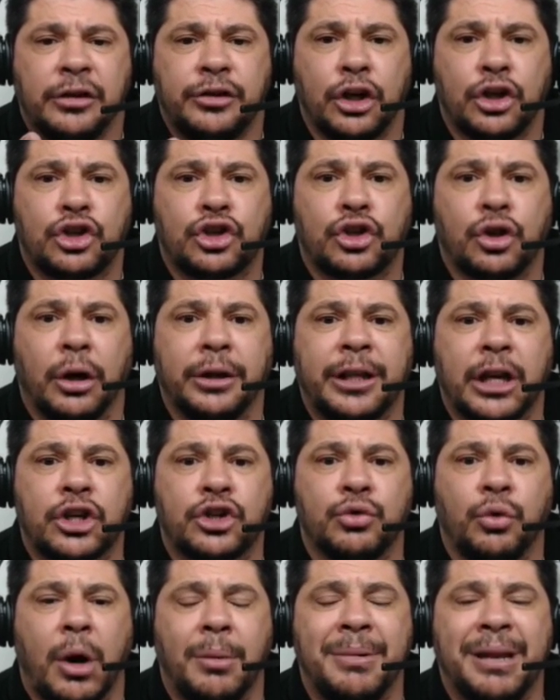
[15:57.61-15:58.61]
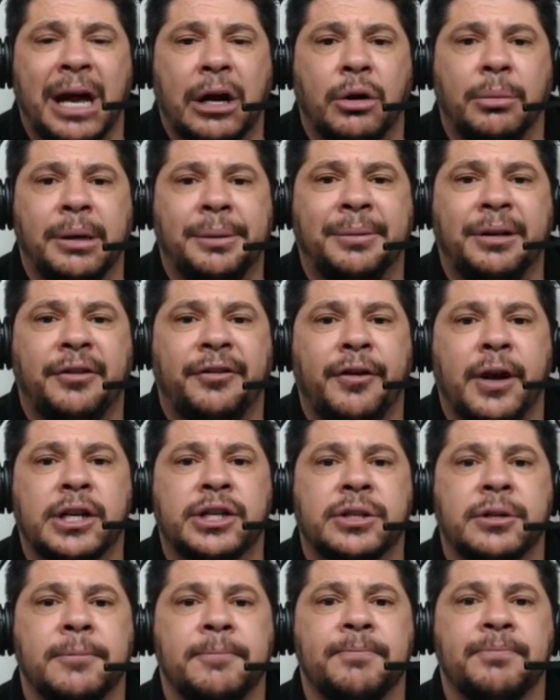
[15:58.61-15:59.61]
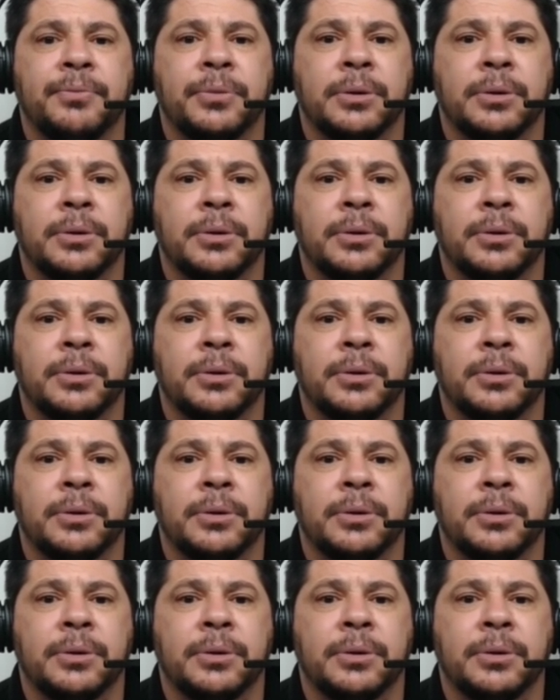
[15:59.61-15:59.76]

destroy this woman, I command manifest.